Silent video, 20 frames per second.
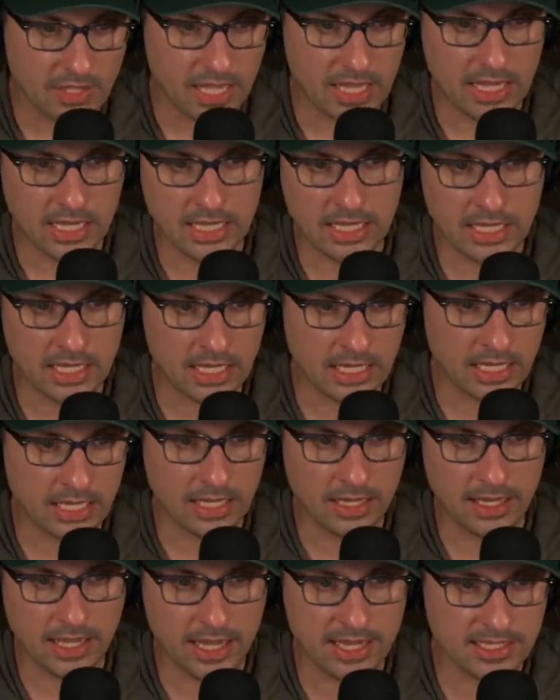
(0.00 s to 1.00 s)

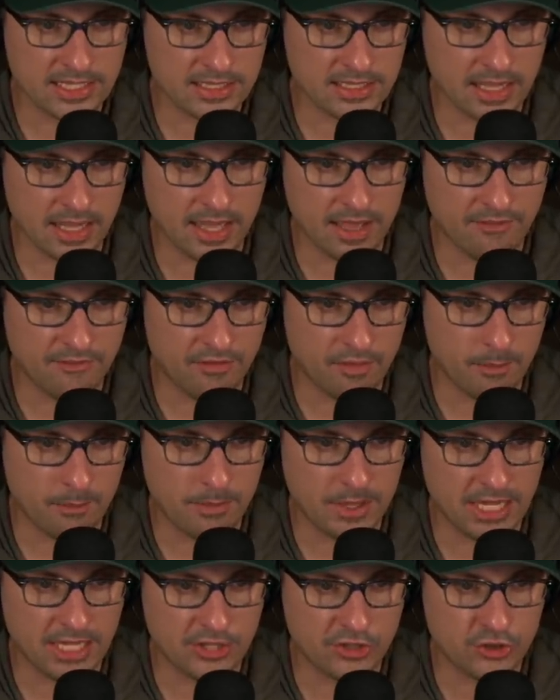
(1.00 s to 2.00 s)
Uh,
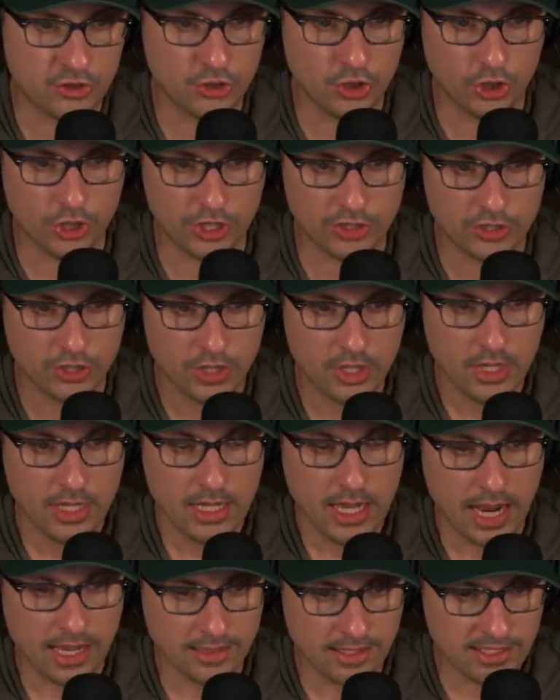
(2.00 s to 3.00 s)
SFB Dirt.
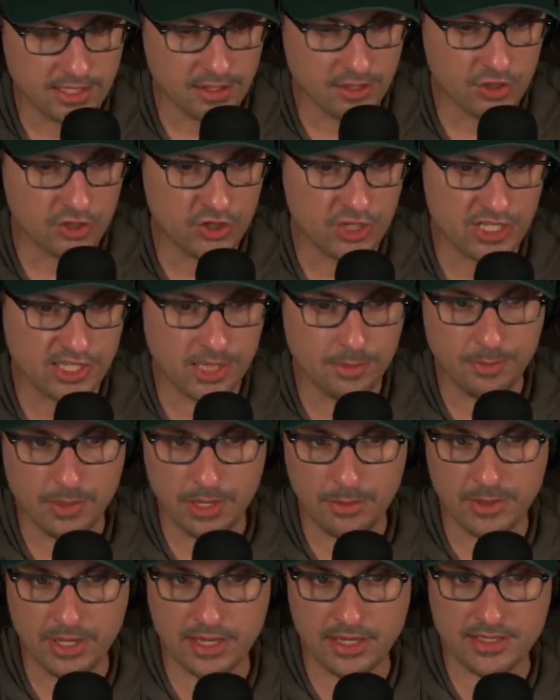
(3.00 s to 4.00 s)
I listen to
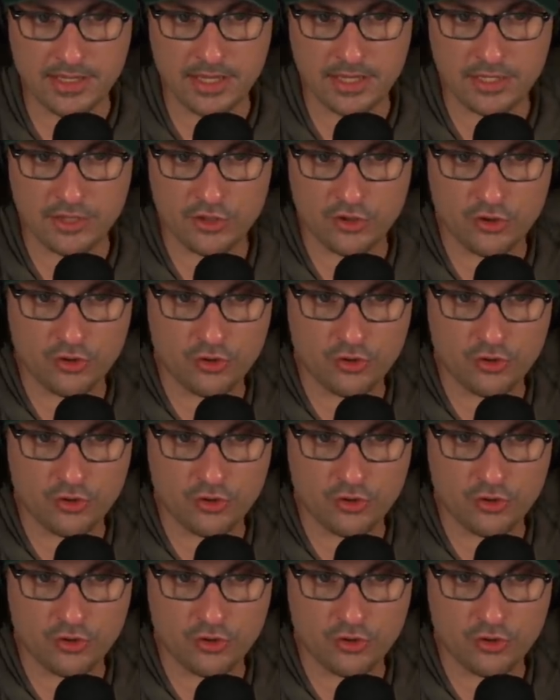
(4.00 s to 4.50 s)
GCP because it has